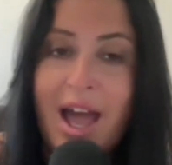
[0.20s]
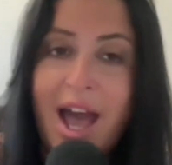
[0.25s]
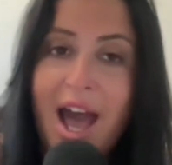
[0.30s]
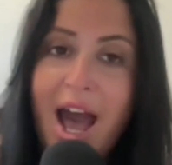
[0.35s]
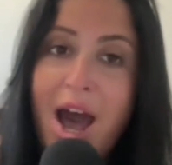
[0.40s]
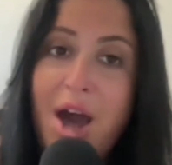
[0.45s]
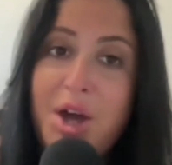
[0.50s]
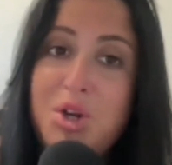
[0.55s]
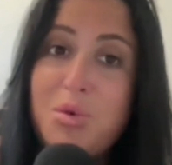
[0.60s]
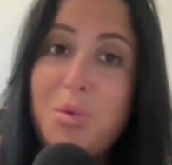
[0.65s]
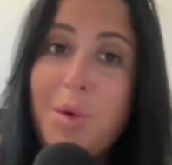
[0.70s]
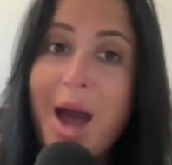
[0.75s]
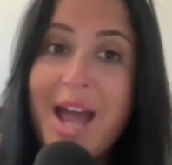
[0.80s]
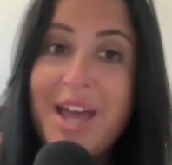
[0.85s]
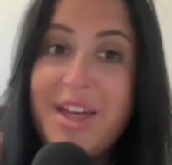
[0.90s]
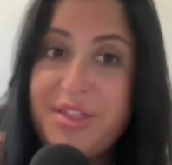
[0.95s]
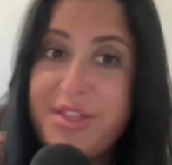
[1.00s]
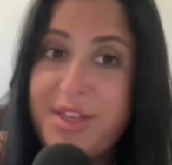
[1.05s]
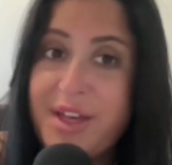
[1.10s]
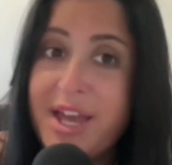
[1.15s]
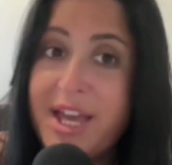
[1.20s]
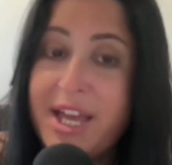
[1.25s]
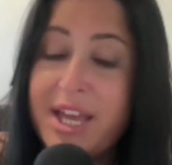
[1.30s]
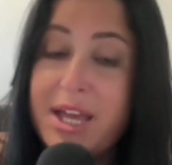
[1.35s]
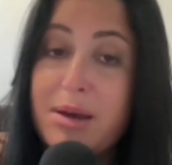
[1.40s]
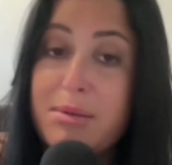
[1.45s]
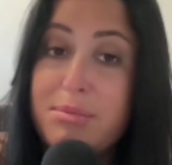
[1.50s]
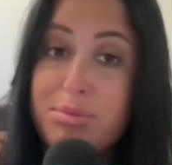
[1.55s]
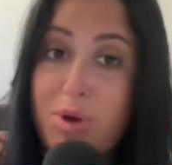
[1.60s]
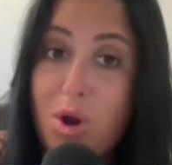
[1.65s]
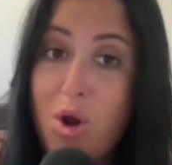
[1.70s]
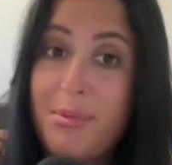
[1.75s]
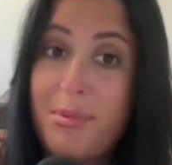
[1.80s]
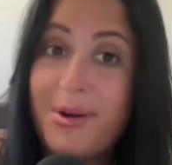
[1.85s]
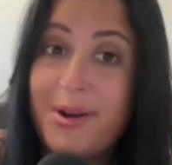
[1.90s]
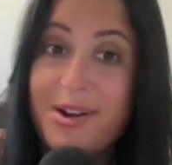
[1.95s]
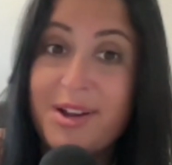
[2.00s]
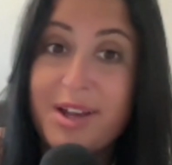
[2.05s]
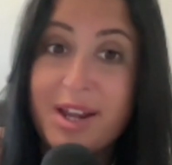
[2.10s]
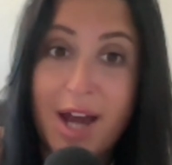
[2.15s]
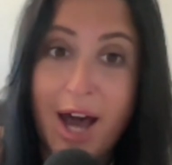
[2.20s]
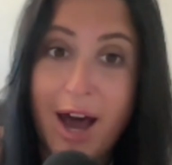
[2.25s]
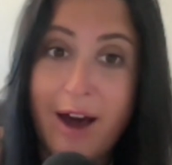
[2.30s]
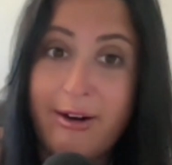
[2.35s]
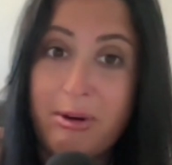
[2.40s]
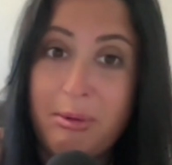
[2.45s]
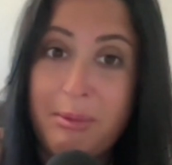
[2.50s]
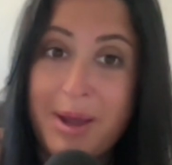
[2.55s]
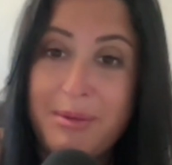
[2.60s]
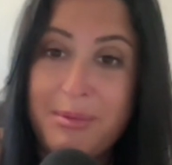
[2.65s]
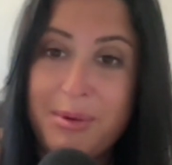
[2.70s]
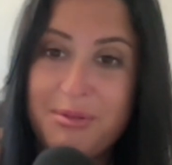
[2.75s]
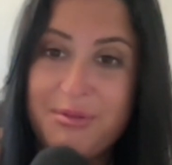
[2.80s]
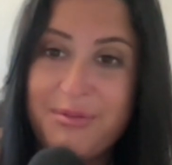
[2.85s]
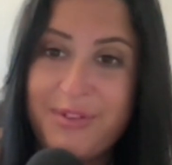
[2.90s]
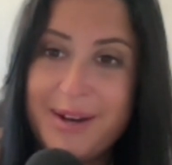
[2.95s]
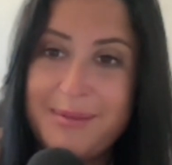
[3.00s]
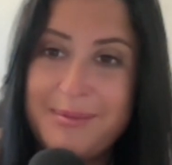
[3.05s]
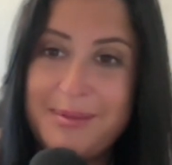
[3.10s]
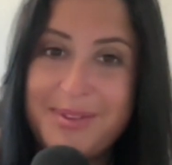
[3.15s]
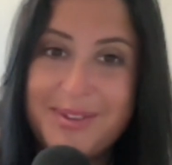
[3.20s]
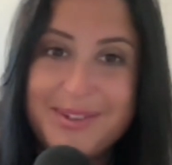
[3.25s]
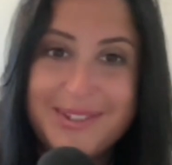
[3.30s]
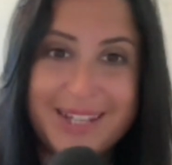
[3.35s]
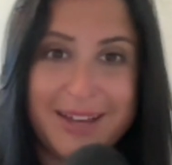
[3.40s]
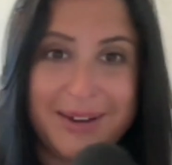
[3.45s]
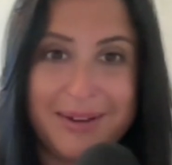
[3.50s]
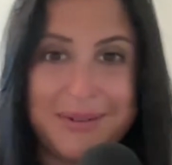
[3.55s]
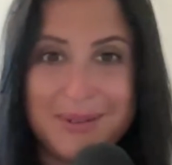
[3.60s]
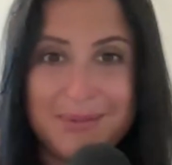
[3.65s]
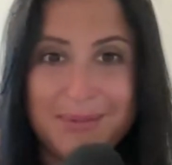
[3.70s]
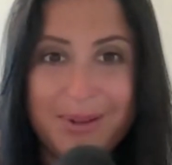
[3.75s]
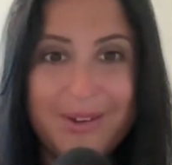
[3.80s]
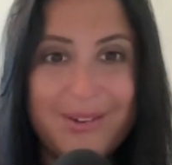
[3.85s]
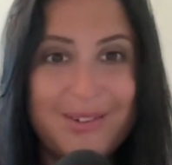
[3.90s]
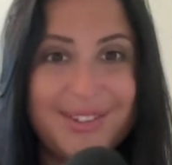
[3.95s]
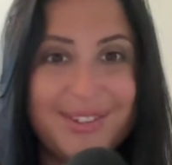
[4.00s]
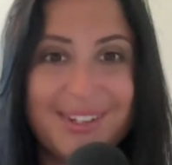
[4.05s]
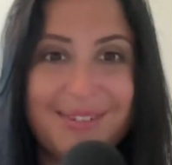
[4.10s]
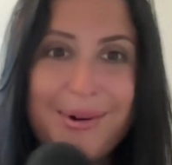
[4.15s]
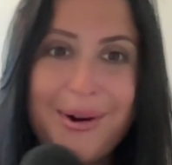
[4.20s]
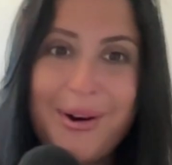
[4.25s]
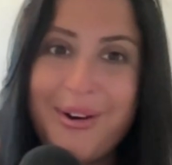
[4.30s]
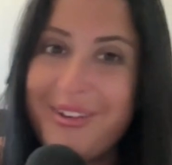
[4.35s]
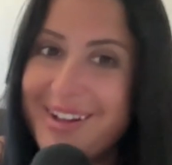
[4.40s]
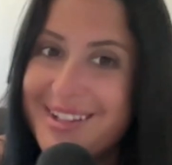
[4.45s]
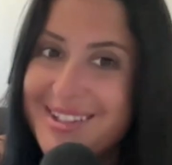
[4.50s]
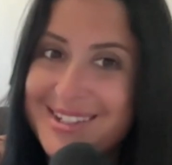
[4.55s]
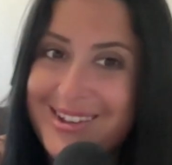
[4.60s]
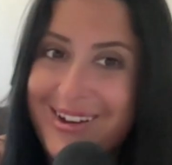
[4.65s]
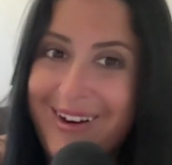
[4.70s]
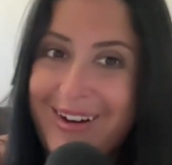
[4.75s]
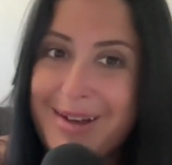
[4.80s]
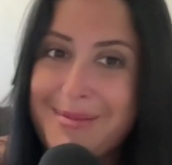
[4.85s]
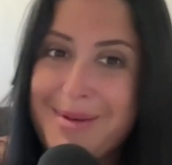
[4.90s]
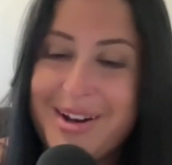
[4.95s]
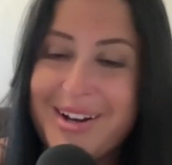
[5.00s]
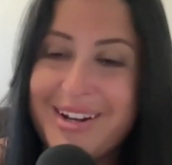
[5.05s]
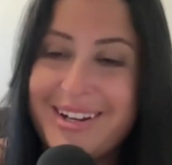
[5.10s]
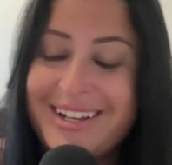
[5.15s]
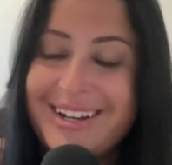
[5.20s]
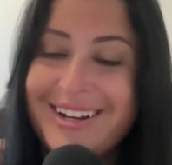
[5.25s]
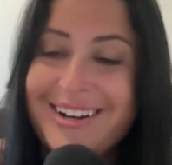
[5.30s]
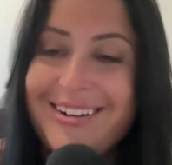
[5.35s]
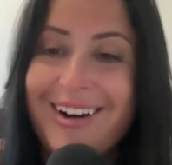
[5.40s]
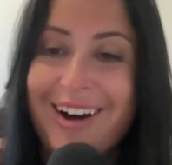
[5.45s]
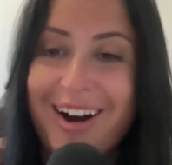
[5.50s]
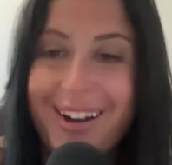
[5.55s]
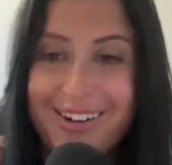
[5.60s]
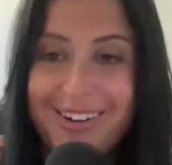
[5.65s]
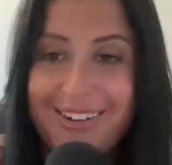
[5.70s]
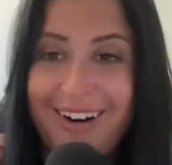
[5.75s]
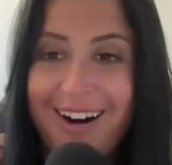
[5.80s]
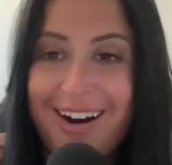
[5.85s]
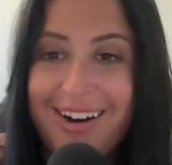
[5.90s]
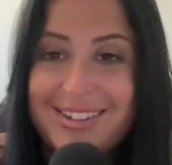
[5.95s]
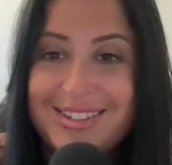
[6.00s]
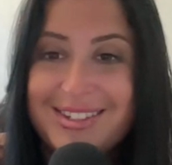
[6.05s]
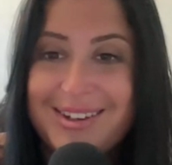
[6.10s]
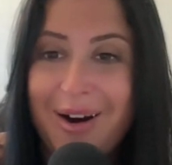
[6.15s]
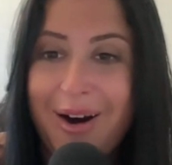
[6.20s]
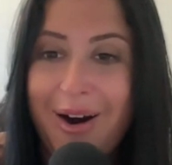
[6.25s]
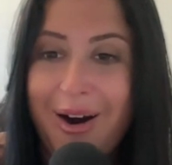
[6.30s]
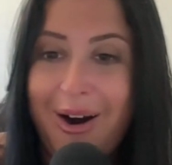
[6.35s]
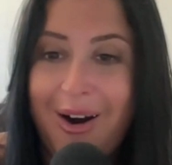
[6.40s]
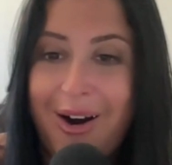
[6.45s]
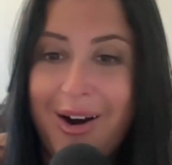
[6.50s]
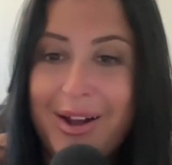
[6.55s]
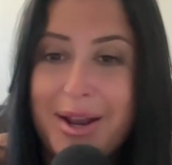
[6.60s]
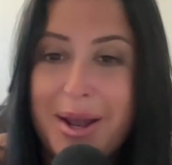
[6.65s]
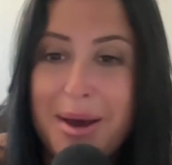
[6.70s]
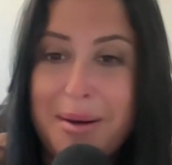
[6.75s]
How do I think Broberg and Holloway will fit in with the St. Louis Blues? Well, let's talk about it here on Locked on